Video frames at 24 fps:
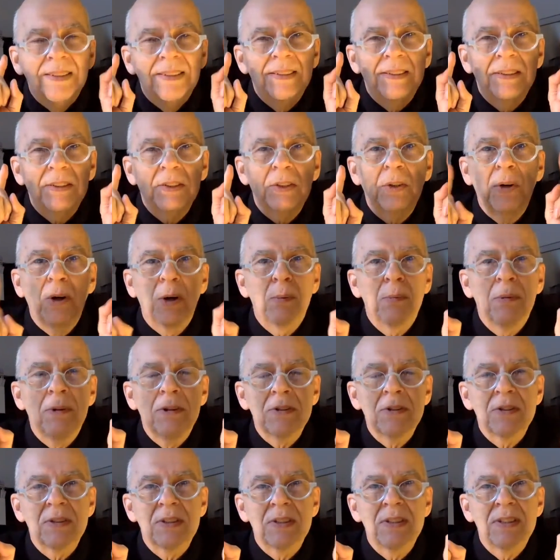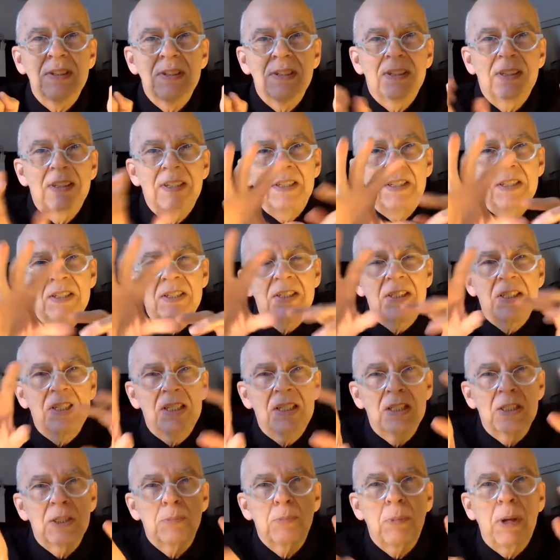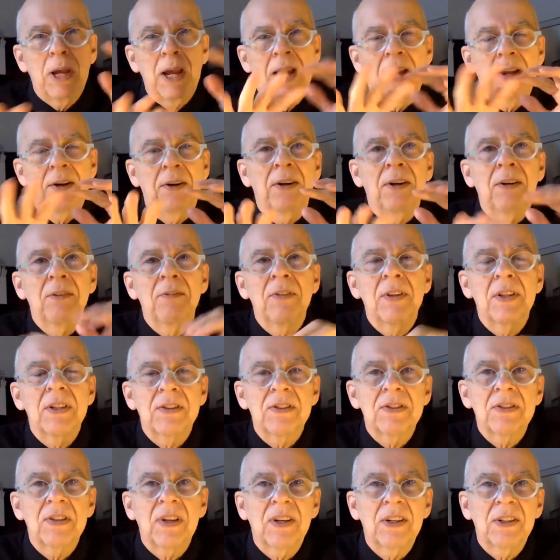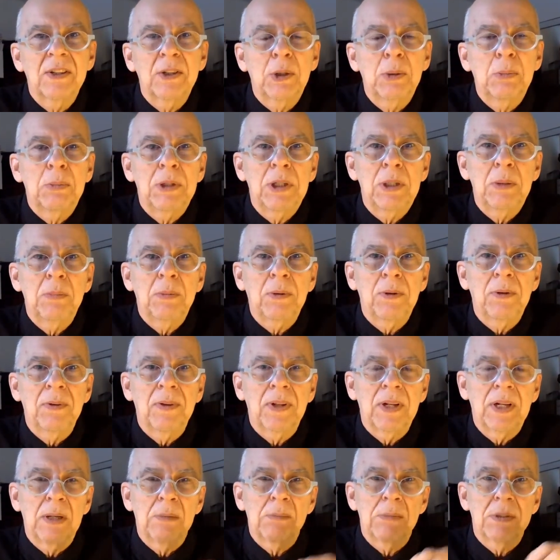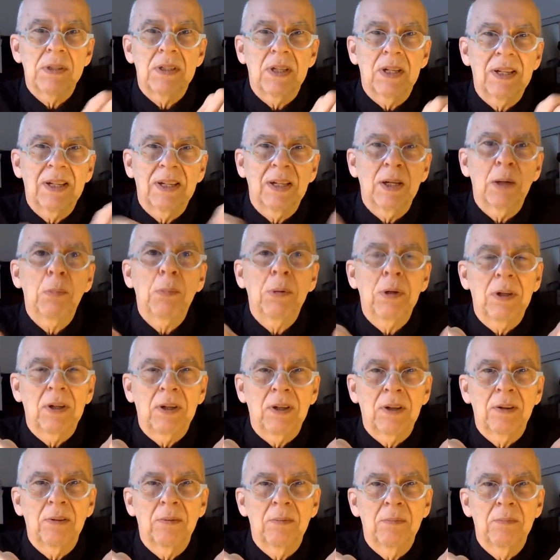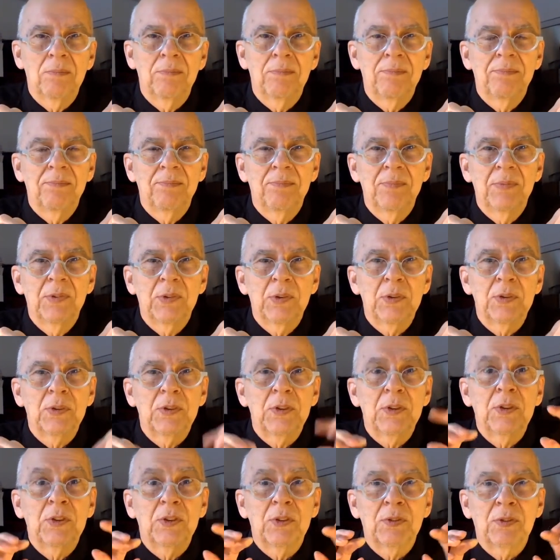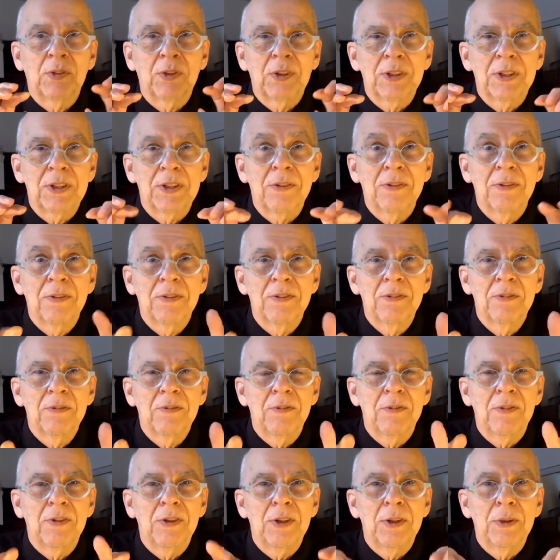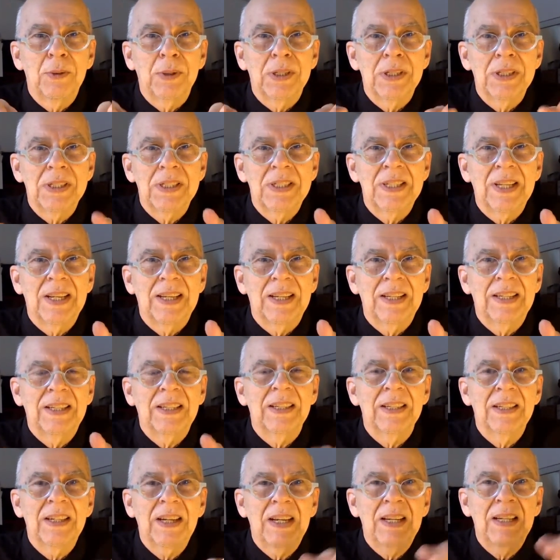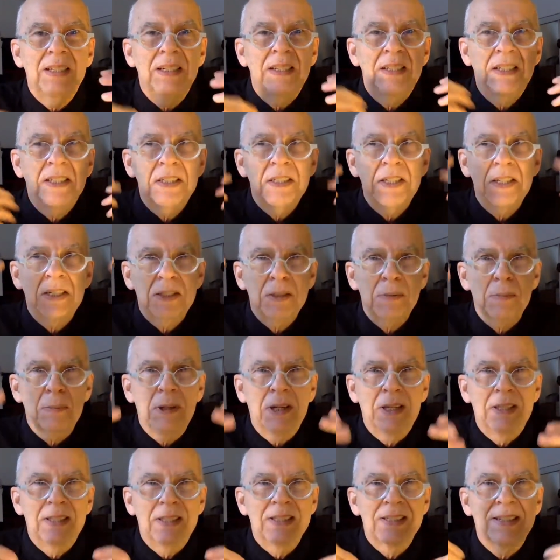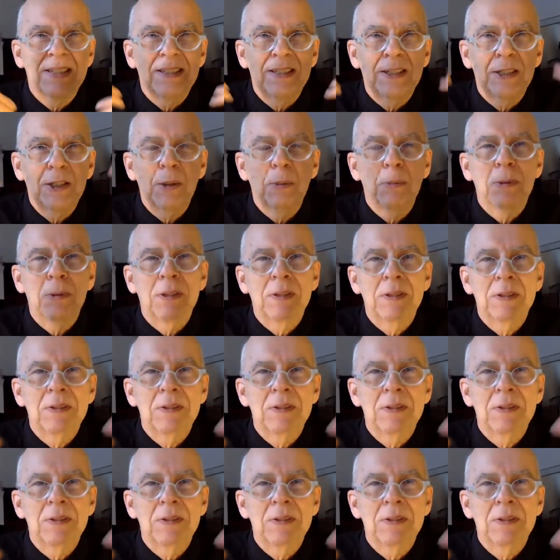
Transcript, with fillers: So almost, and you see this pattern of this 100 people that I'm setting up here. So this is for the viewer's sake. And I did explain this a little bit